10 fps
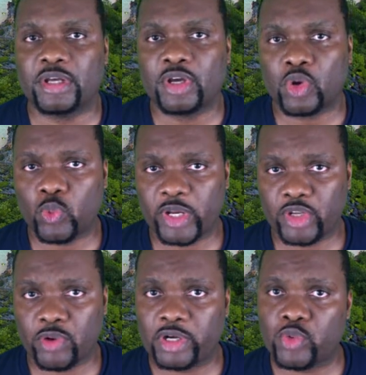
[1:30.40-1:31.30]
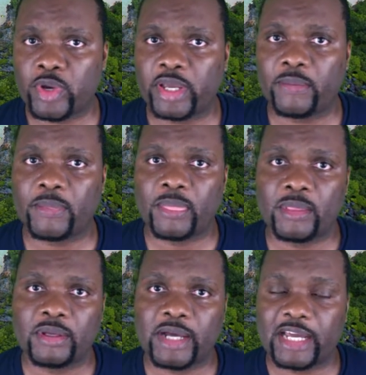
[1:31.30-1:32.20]
when you are doing
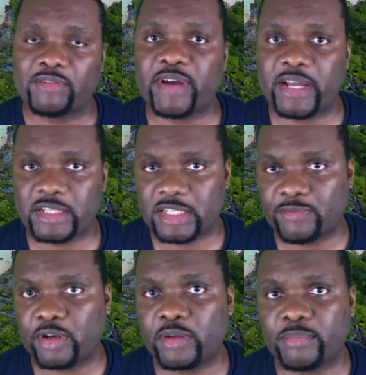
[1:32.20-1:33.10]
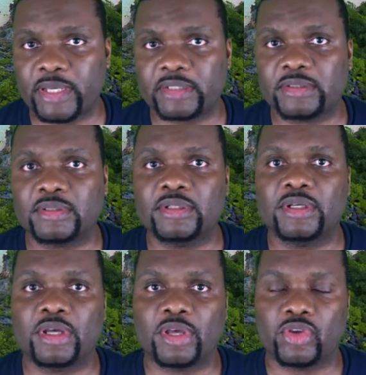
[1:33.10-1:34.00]
advanced development,
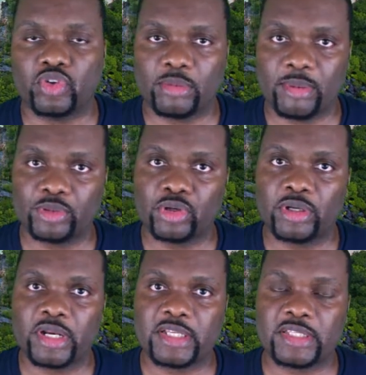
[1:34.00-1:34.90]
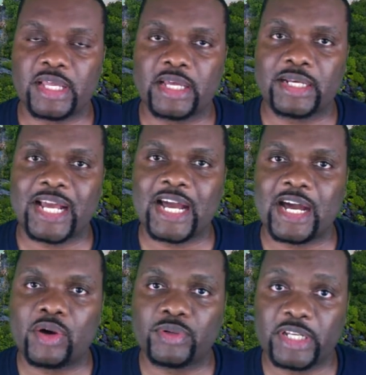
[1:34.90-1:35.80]
you're going to be able to understand
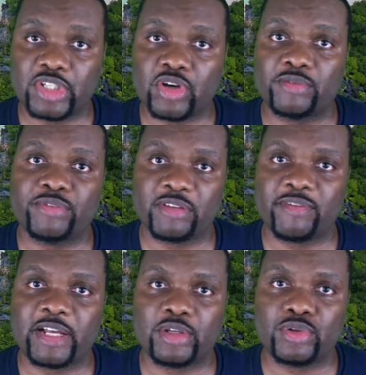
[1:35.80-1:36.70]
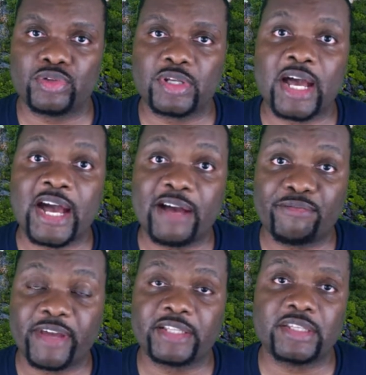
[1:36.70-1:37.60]
how these config values are
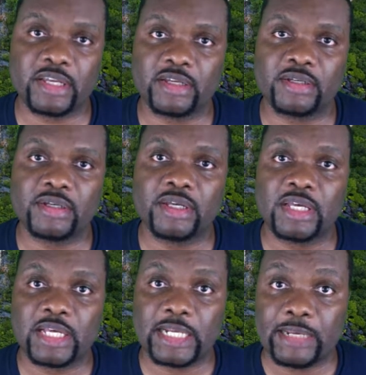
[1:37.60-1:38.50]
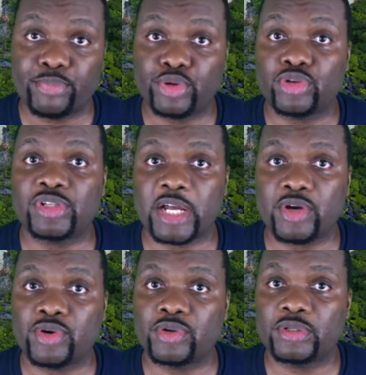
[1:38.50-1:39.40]
affecting the Producer
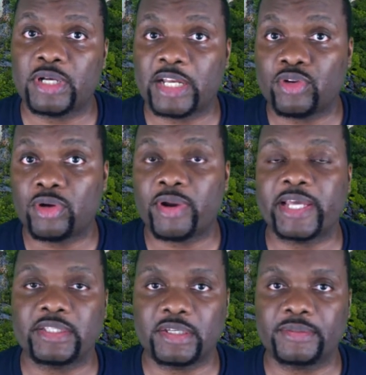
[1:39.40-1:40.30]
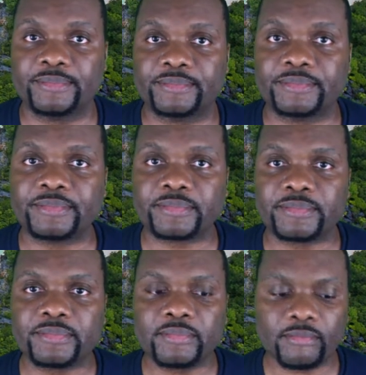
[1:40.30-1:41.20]
code that you're writing.
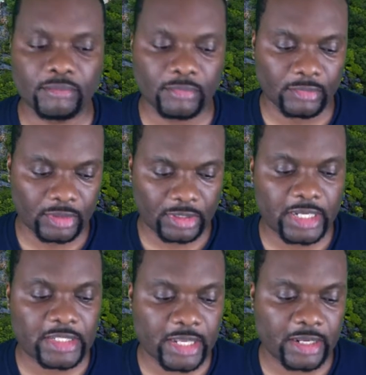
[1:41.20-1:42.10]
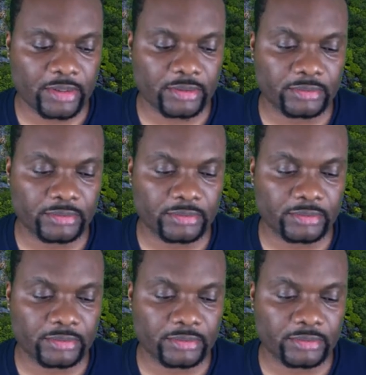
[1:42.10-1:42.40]
Let's take a look.